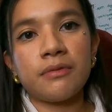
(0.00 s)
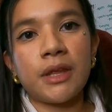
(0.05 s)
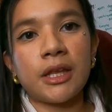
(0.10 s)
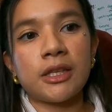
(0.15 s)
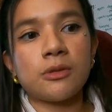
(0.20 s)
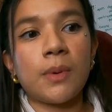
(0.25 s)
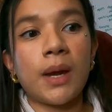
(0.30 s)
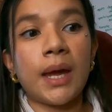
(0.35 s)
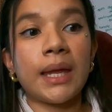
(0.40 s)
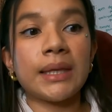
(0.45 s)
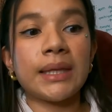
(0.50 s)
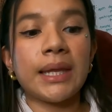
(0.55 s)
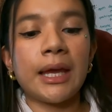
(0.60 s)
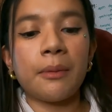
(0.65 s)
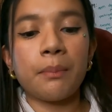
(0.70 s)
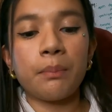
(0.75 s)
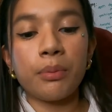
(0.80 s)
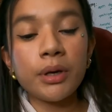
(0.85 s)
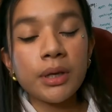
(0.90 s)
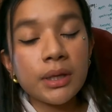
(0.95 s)
That's why I
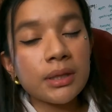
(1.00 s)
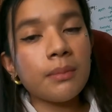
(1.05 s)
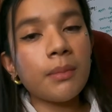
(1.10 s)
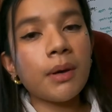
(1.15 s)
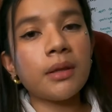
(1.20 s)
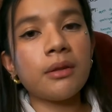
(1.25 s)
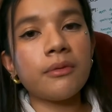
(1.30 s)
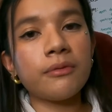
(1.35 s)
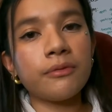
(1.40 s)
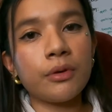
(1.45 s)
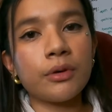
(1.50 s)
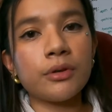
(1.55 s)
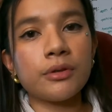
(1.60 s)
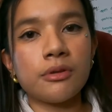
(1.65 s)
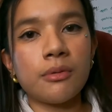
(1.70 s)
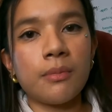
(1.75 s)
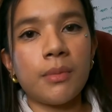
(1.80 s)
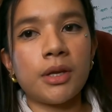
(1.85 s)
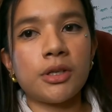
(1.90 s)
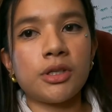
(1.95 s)
like putting them on the floor
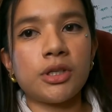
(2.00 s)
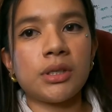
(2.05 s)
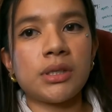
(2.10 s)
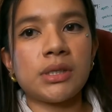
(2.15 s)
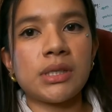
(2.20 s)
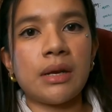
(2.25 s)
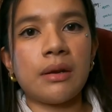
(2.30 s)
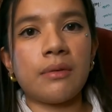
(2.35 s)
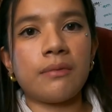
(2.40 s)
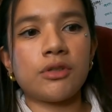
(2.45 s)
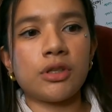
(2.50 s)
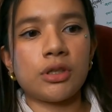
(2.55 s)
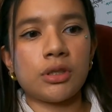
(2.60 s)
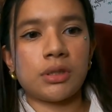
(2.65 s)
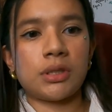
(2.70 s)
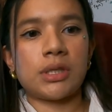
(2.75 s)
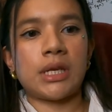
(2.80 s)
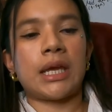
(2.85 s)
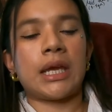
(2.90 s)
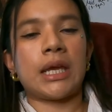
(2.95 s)
so much instead of
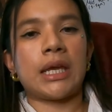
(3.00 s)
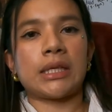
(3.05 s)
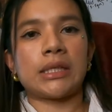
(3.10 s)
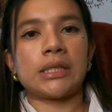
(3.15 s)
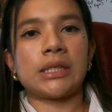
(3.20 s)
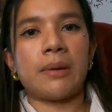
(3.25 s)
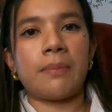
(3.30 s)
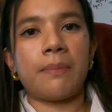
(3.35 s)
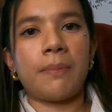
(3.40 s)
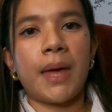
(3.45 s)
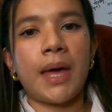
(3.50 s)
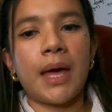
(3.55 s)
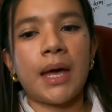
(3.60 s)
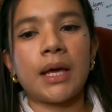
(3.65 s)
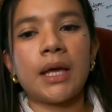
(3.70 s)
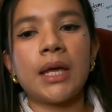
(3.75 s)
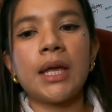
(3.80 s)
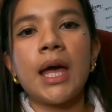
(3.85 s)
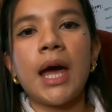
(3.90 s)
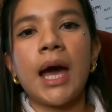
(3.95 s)
just taking a step back.